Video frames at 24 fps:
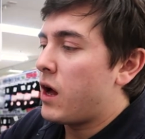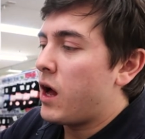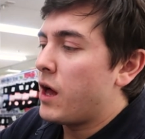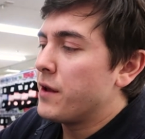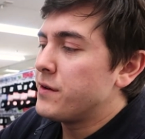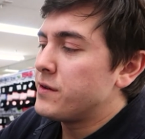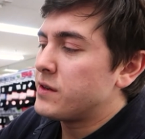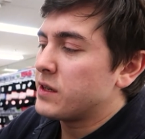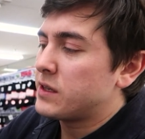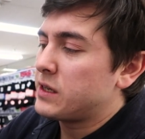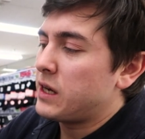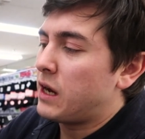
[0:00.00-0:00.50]

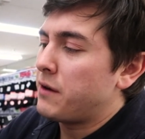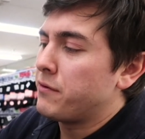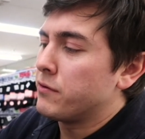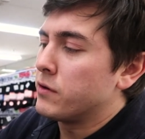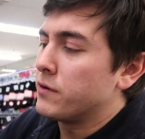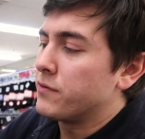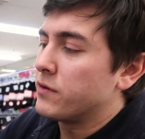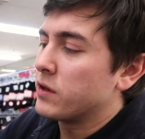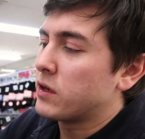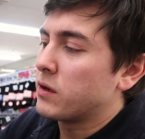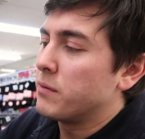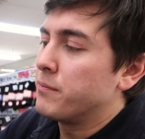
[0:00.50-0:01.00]
Undercover
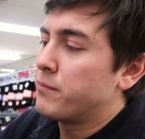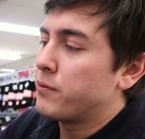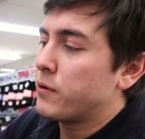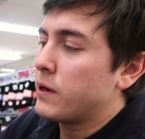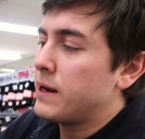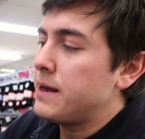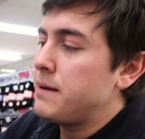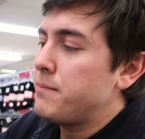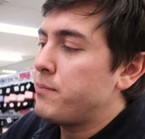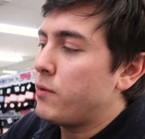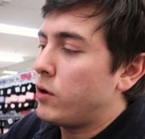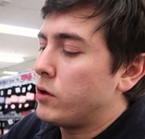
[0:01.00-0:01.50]
of the
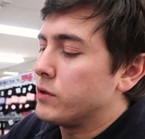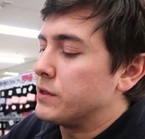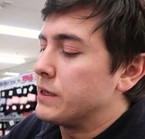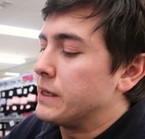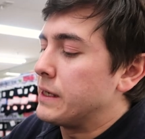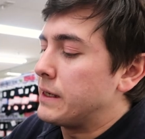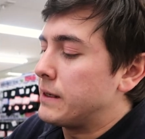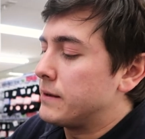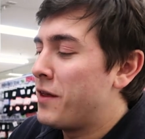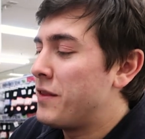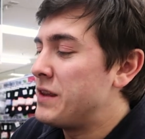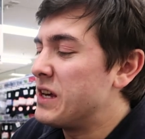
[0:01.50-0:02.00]
complete
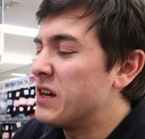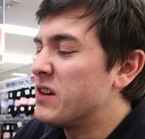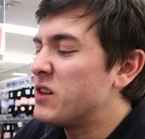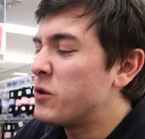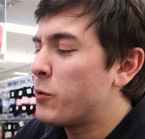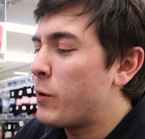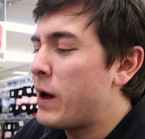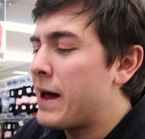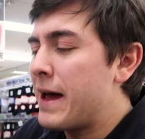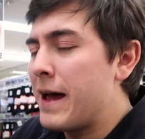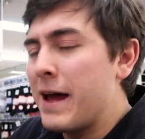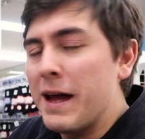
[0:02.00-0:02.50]
body. The
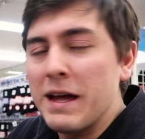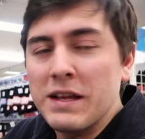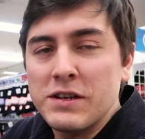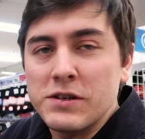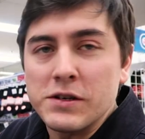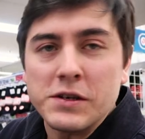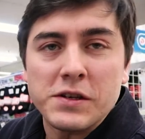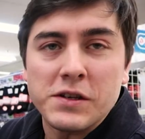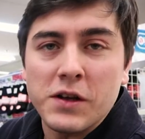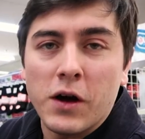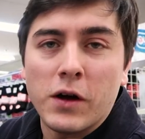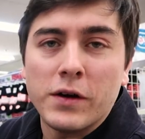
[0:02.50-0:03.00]
underwear
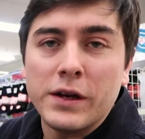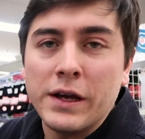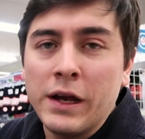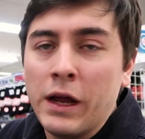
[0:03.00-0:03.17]
just aren't